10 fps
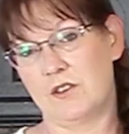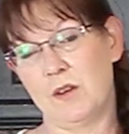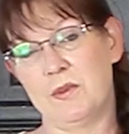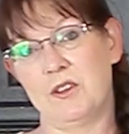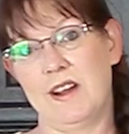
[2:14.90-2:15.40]

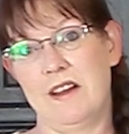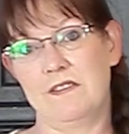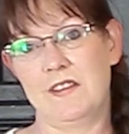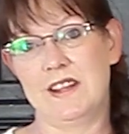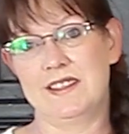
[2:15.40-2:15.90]
Triple Crown
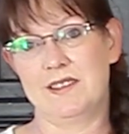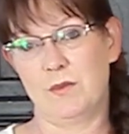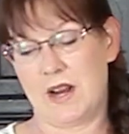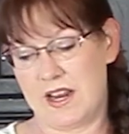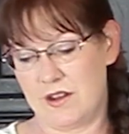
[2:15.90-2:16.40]
Feeds is
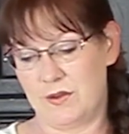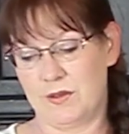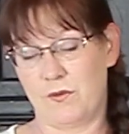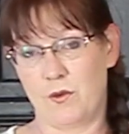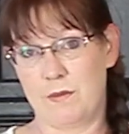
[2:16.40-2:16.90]
what I
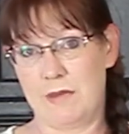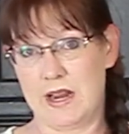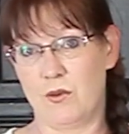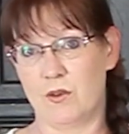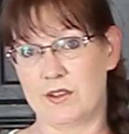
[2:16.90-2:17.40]
use for
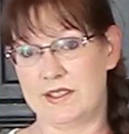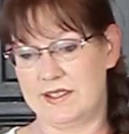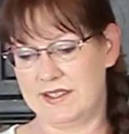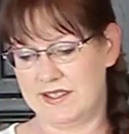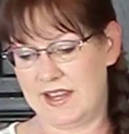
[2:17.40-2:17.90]
my
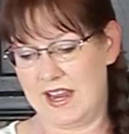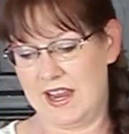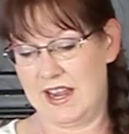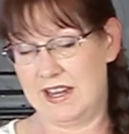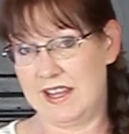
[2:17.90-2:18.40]
horses,
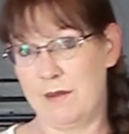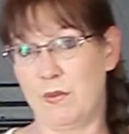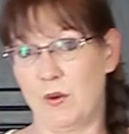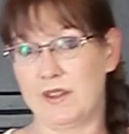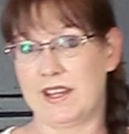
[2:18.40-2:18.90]
and they
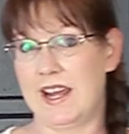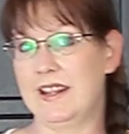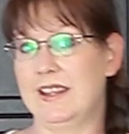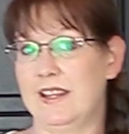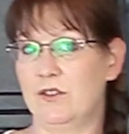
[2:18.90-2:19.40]
both
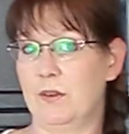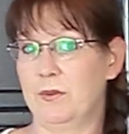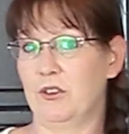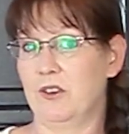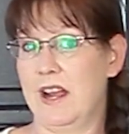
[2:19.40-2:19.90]
get the
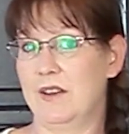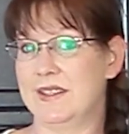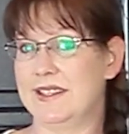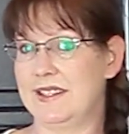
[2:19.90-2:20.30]
Triple Crown